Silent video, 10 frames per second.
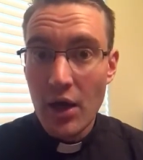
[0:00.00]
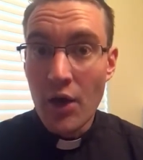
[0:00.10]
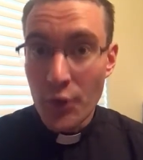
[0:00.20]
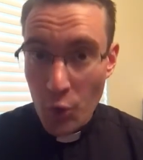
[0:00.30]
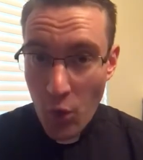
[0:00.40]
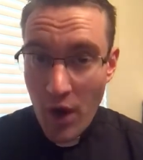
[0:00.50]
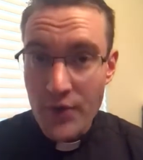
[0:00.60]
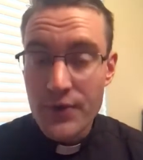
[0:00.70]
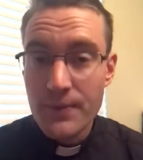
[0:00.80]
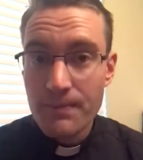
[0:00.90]
on the
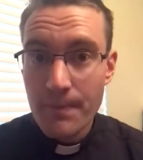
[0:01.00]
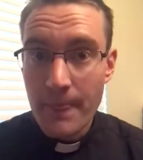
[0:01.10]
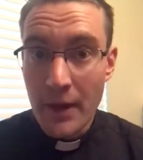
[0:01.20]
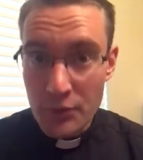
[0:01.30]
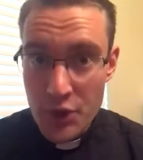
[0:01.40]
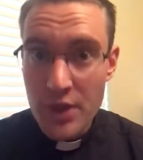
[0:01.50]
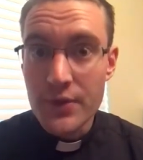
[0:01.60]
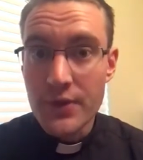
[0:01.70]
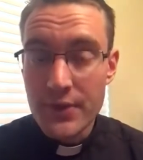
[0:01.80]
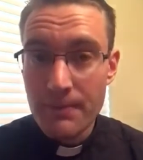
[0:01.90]
cross of
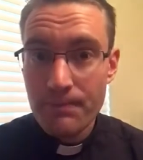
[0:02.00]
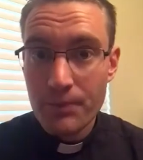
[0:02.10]
Jesus.